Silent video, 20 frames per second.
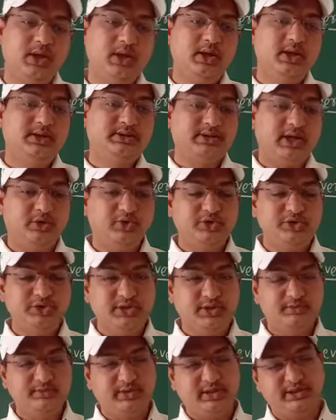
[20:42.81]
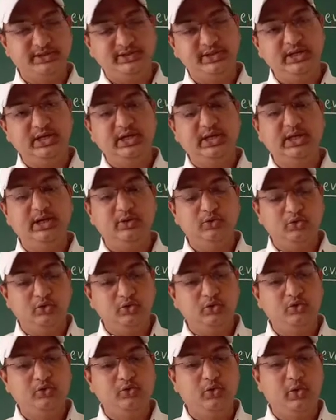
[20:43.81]
southeastern Brazil,
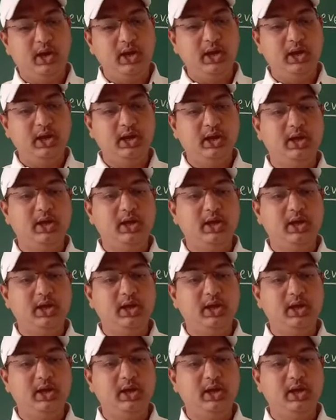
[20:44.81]
Uruguay,